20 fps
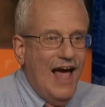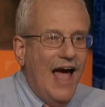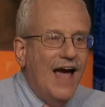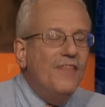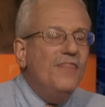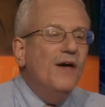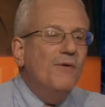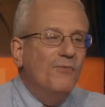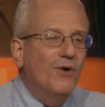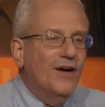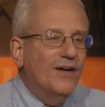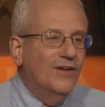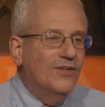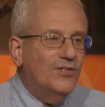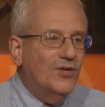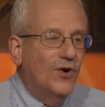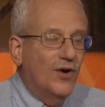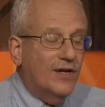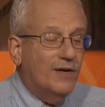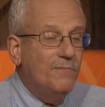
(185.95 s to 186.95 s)
and then we're going to
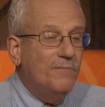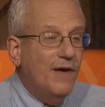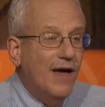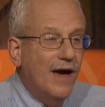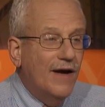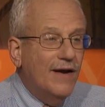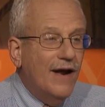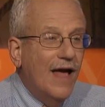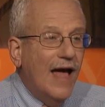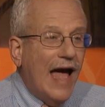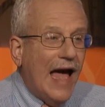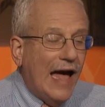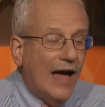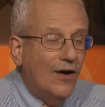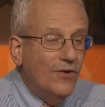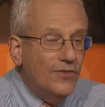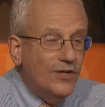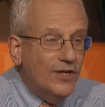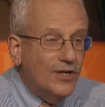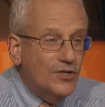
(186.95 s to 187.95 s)
talk about how
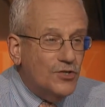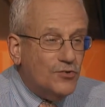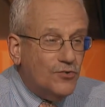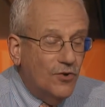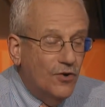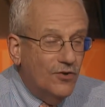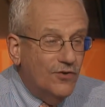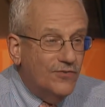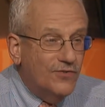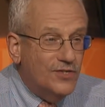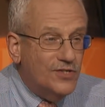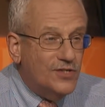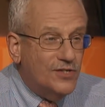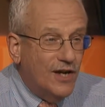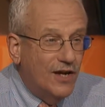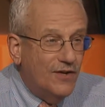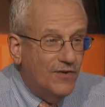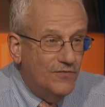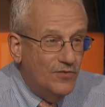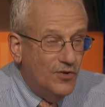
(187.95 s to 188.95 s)
the controller of the
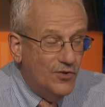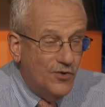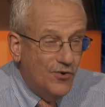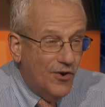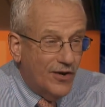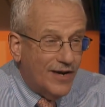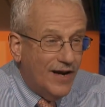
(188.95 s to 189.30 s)
state of New York